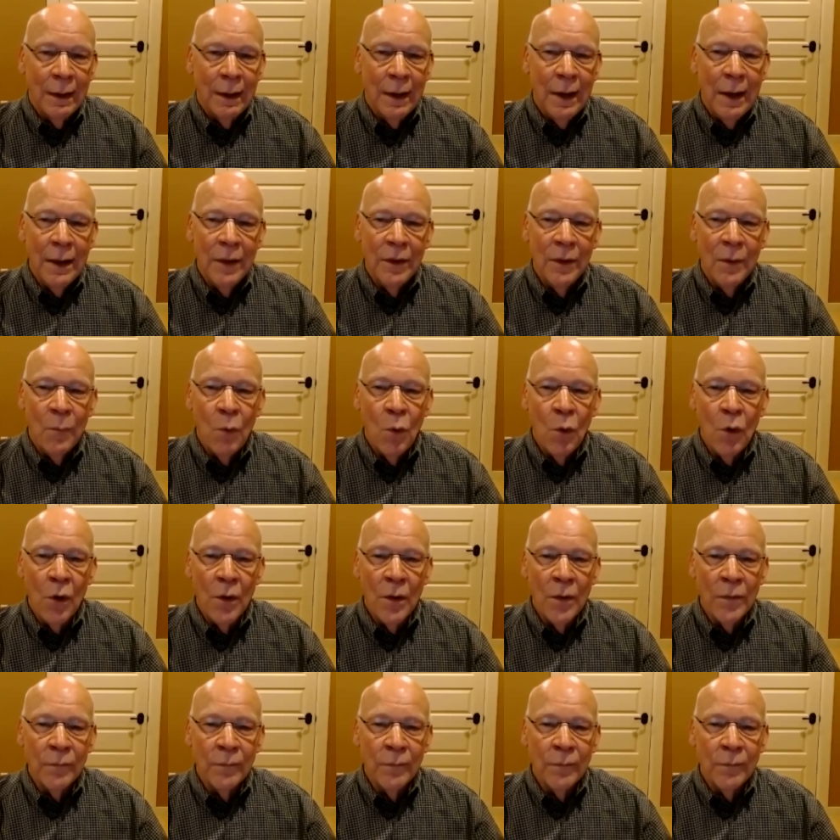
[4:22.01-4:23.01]
And the
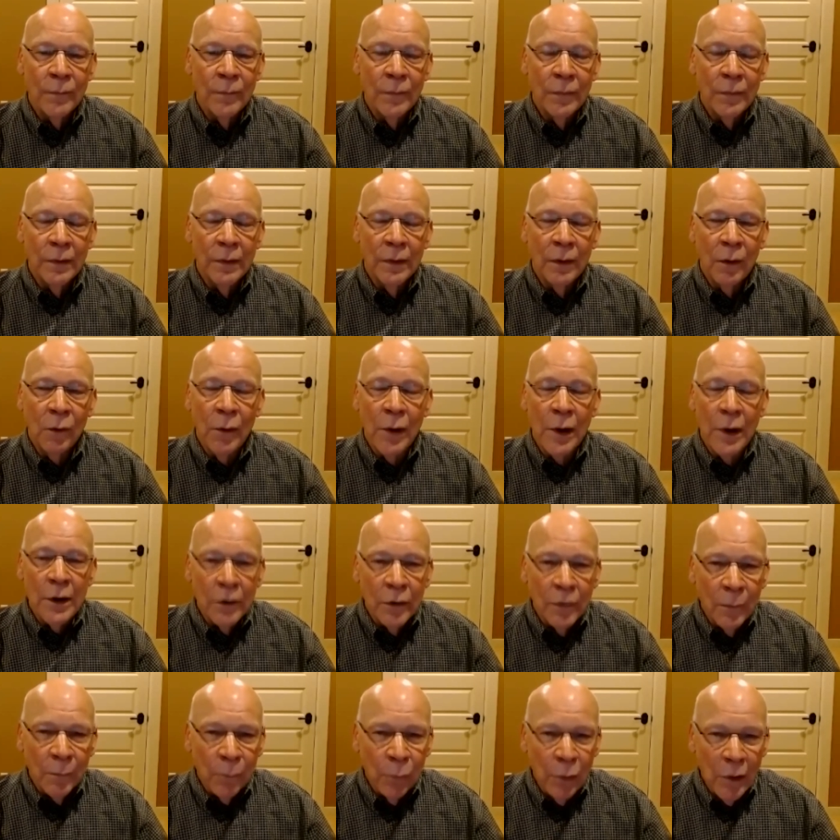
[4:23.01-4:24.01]
greater
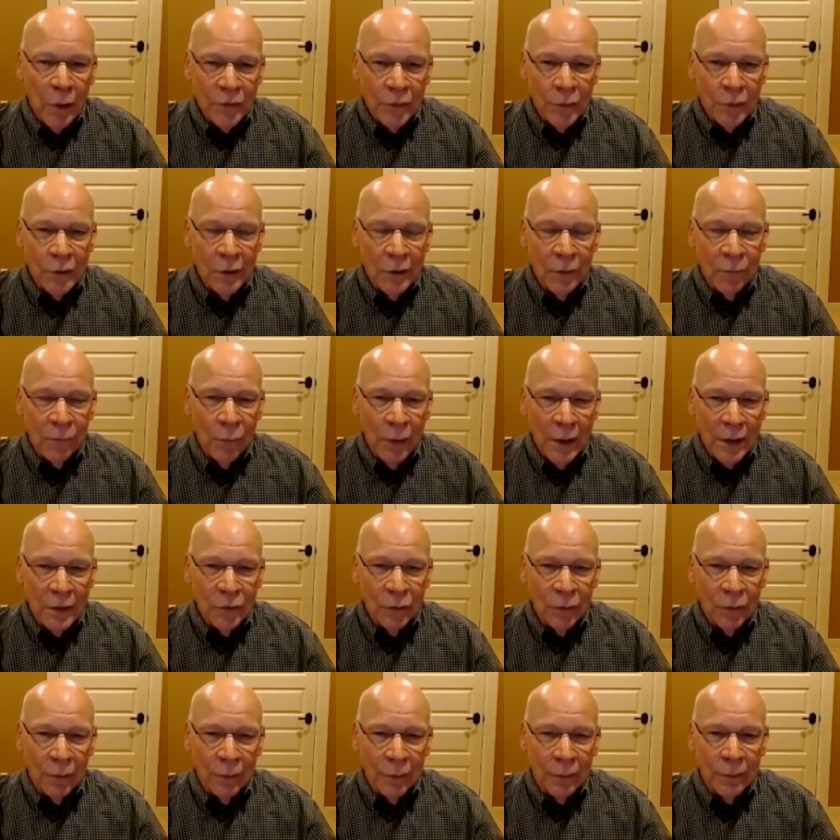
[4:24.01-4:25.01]
the pressure
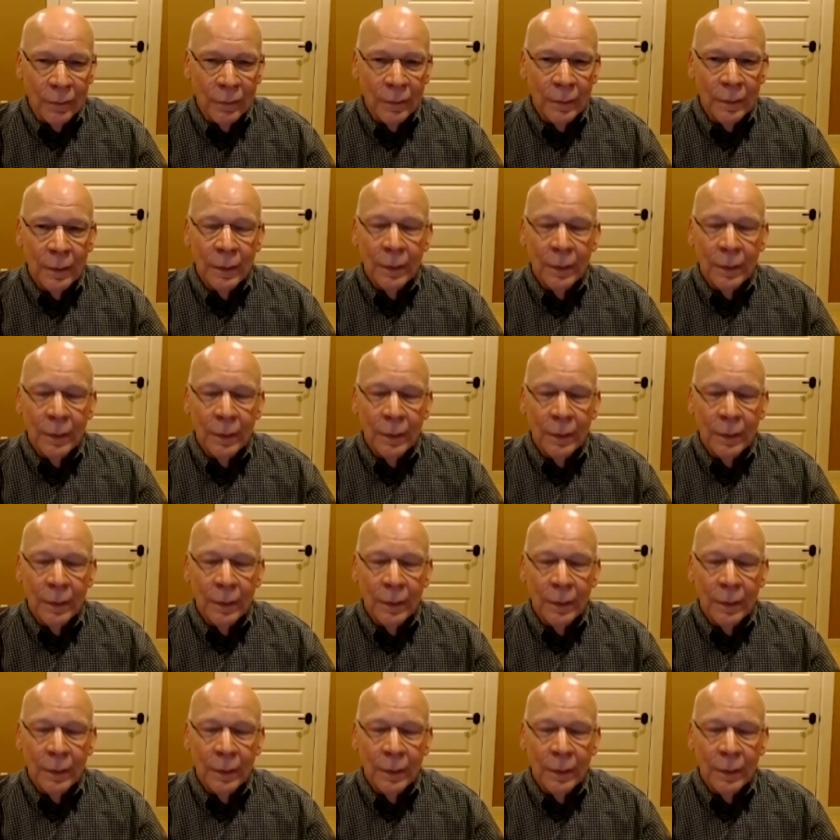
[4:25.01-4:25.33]
differential,